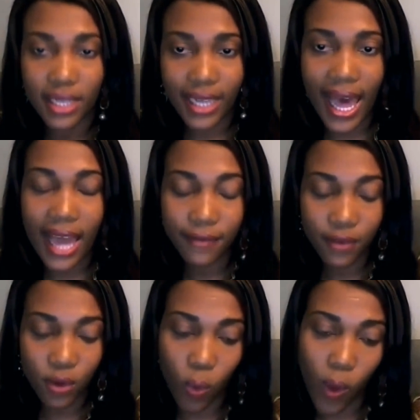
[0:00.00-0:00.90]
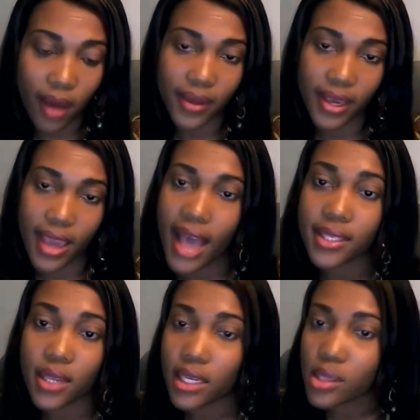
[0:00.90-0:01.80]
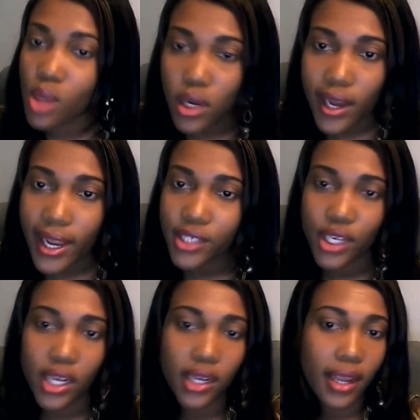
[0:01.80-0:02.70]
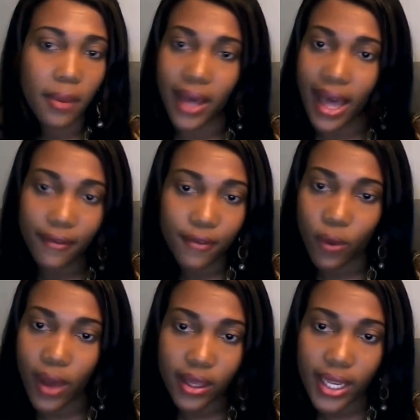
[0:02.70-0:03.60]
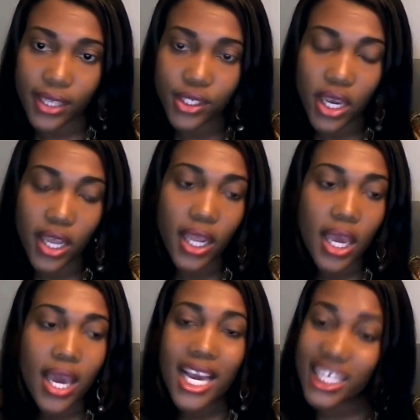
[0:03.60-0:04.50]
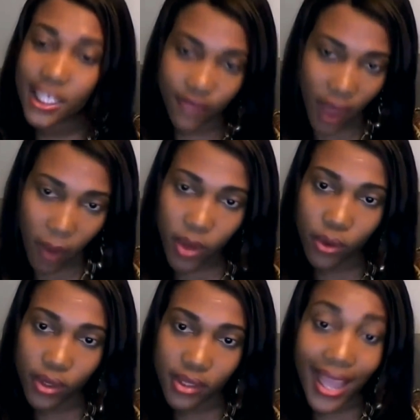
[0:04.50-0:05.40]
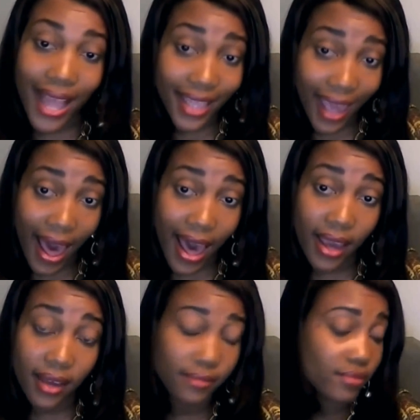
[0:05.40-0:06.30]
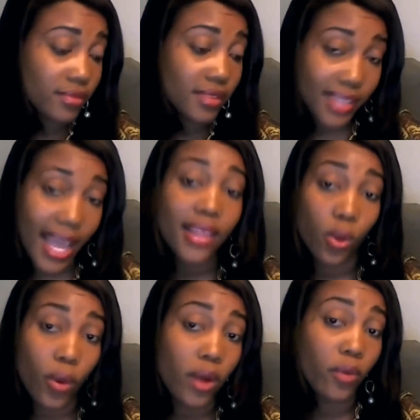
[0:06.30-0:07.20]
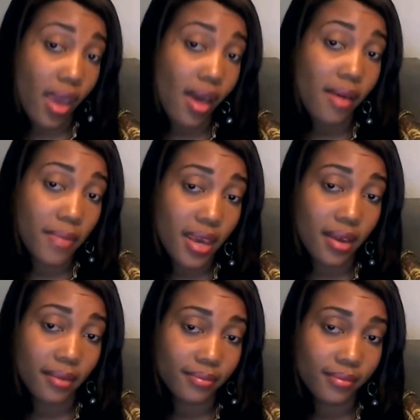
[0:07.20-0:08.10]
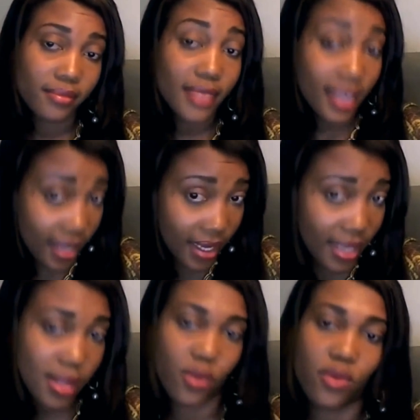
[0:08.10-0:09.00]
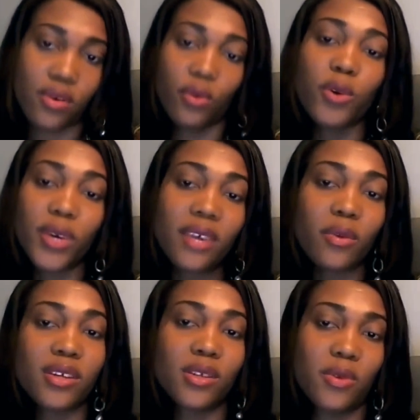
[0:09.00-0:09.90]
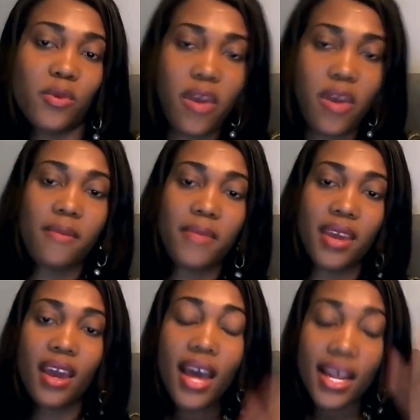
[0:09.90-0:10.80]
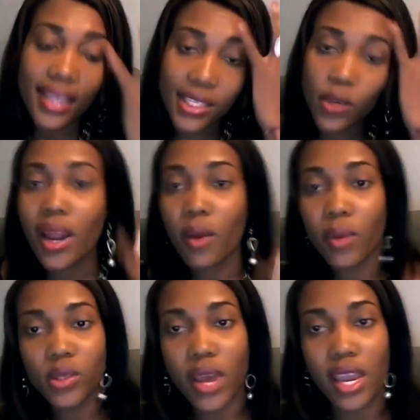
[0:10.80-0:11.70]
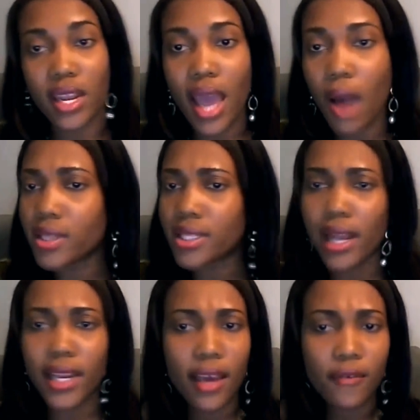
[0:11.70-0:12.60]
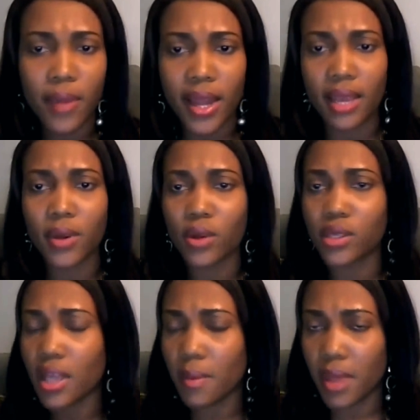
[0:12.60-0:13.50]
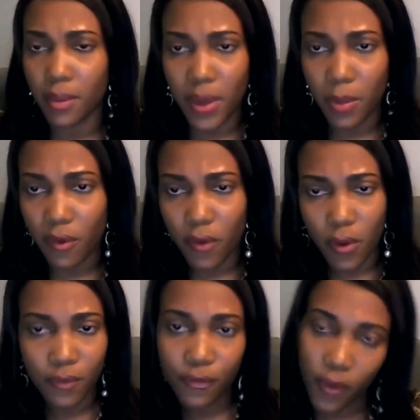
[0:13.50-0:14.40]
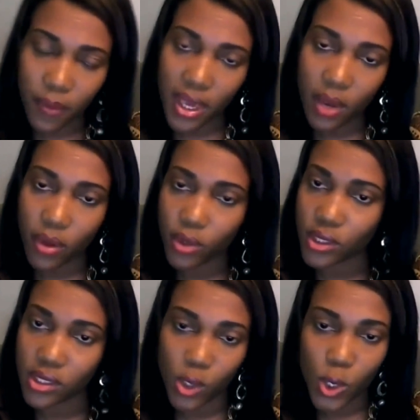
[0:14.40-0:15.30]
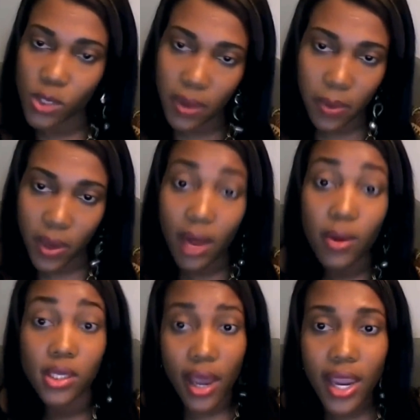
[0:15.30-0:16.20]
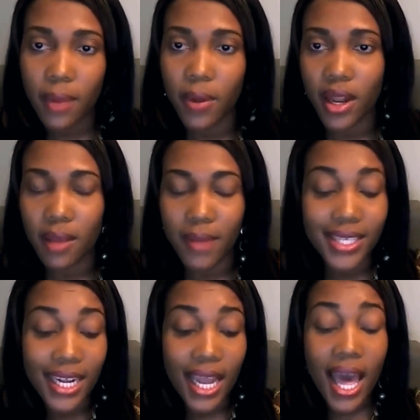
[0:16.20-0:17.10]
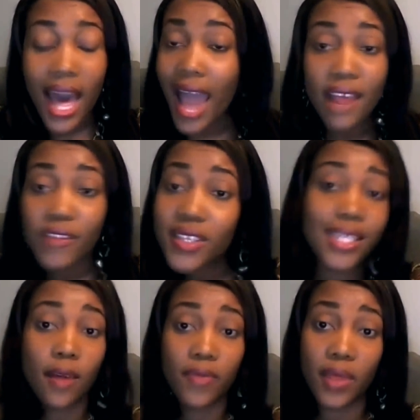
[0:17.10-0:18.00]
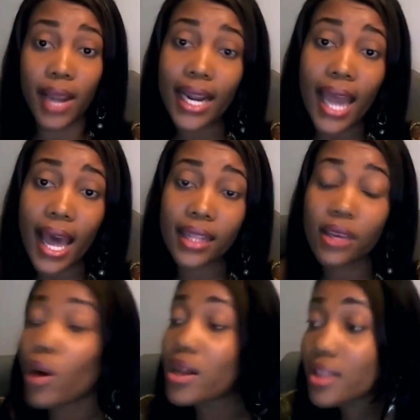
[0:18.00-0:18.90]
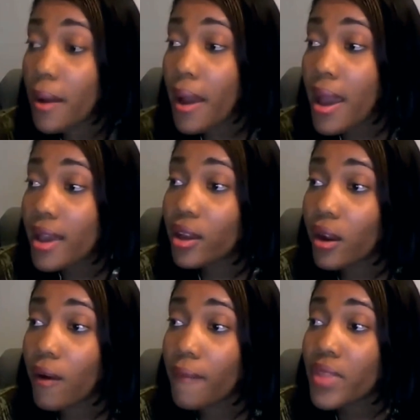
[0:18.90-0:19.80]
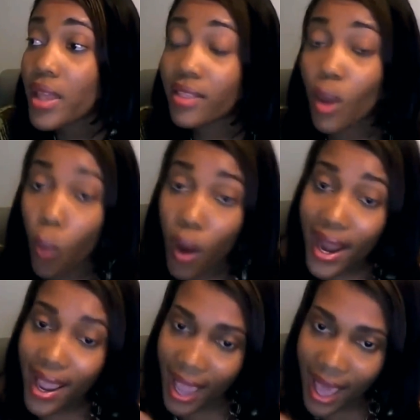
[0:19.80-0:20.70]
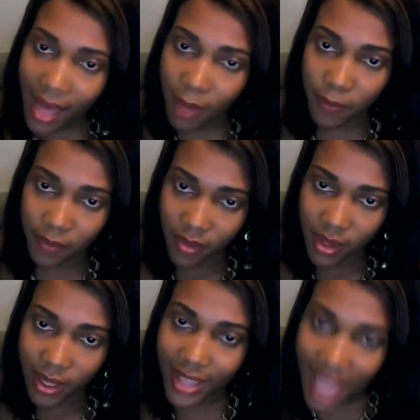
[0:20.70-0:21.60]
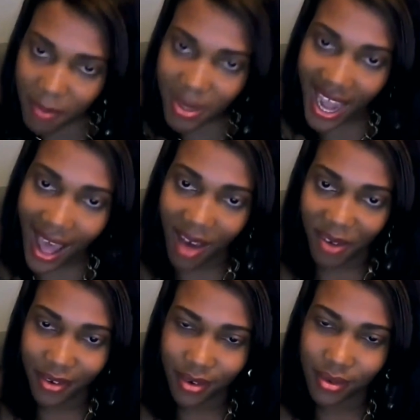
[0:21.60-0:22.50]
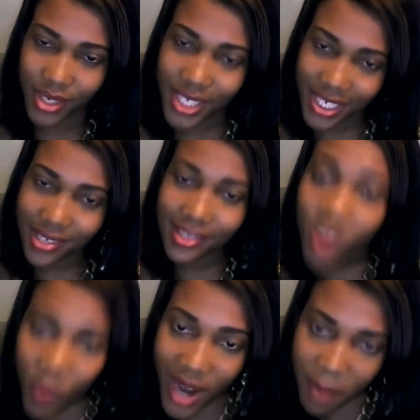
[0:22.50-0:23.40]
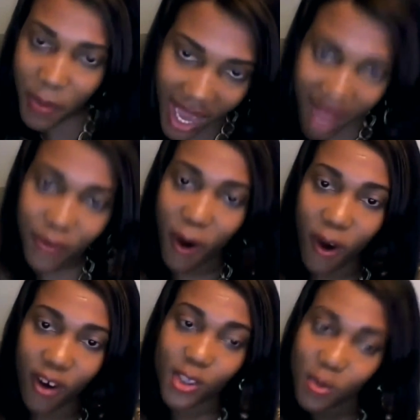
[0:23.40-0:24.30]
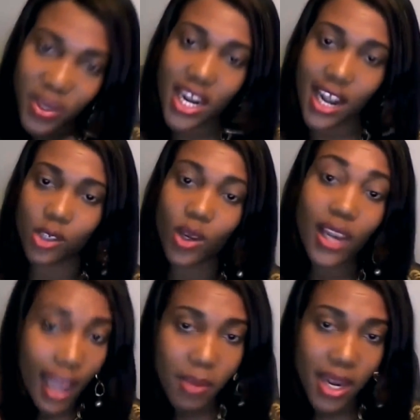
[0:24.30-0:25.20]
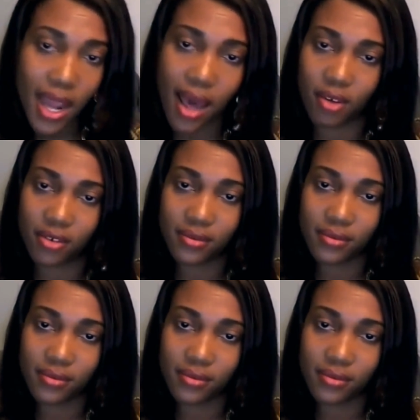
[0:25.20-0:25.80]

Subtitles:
Ralph Noir. He has his own collection named Ralph Noir Collection. It's very good. That guy, that's the one who helped me. He was the one who helped me. That's it. When I went to Haiti, I was telling everybody because they made a paper for me when you're the newspaper, and I was talking about him. I said, I never seen something like that. He was the one I helped let me down. The one I paid for to be in that show let me down.